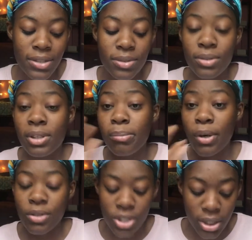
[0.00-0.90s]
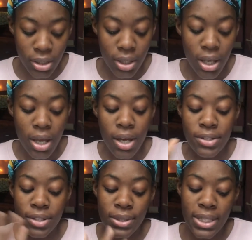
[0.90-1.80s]
You do emotion,
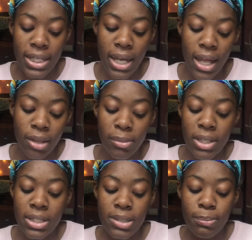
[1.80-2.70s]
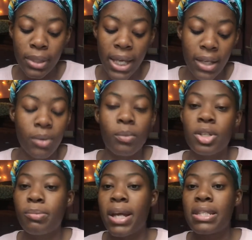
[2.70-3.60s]
associated elements, blank,
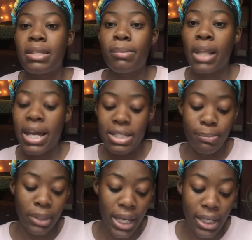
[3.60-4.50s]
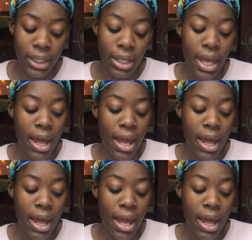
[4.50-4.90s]
which might symbolize blank,